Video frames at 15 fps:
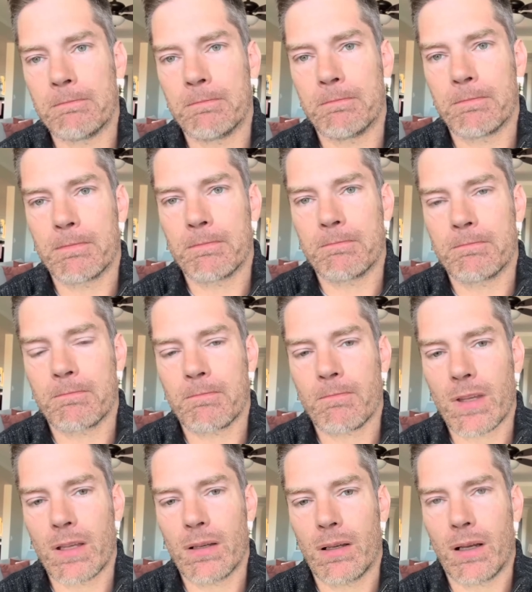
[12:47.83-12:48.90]
A
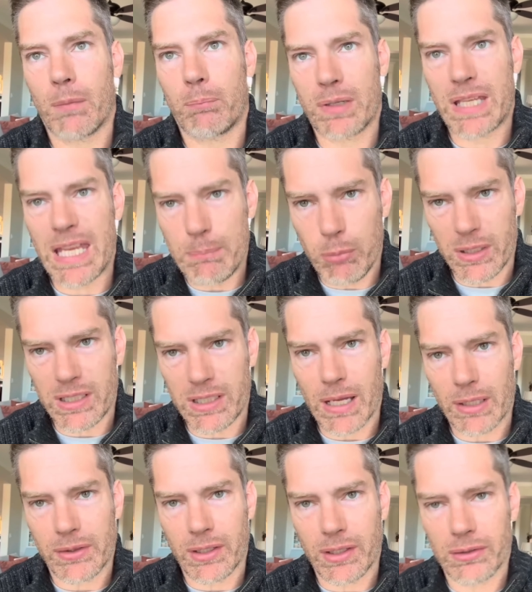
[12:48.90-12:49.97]
key
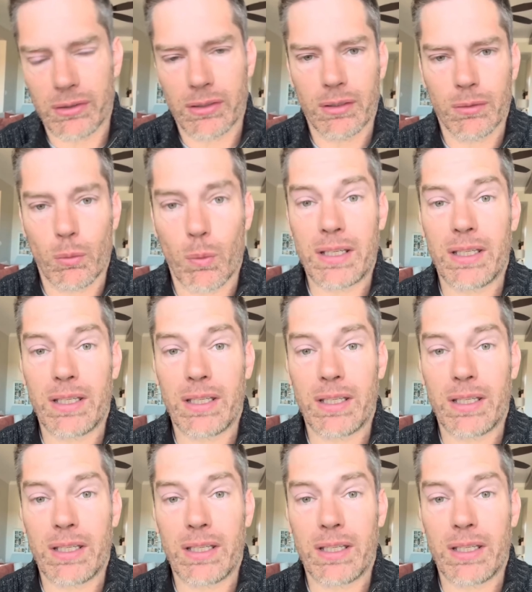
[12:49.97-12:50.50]
point about this,